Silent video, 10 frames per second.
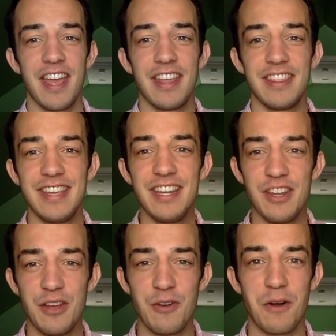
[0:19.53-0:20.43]
the
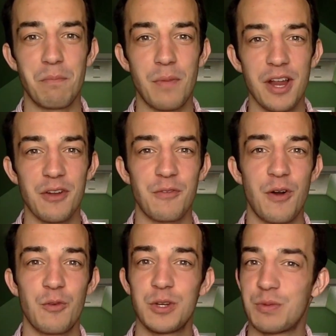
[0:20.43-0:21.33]
new
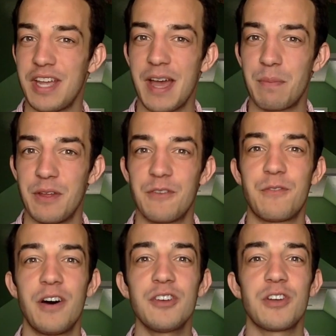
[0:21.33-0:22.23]
microphone which we have been
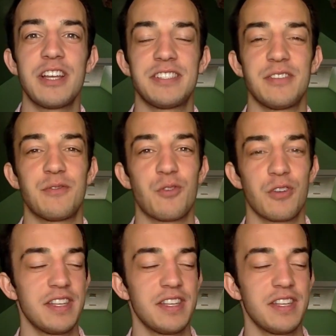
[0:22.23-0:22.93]
fundraising for.